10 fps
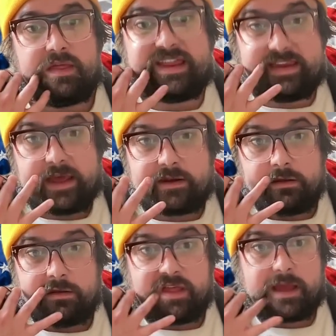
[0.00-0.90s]
They
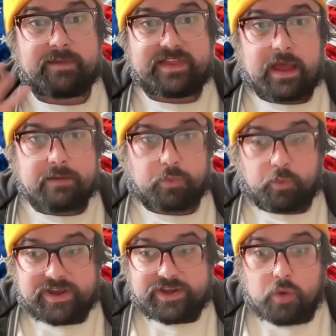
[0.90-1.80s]
did. I
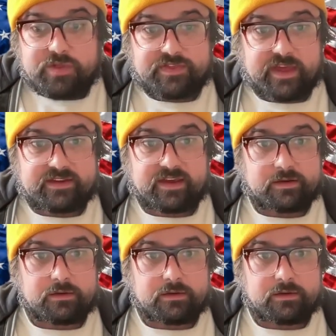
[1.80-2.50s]
mean, we know that they did.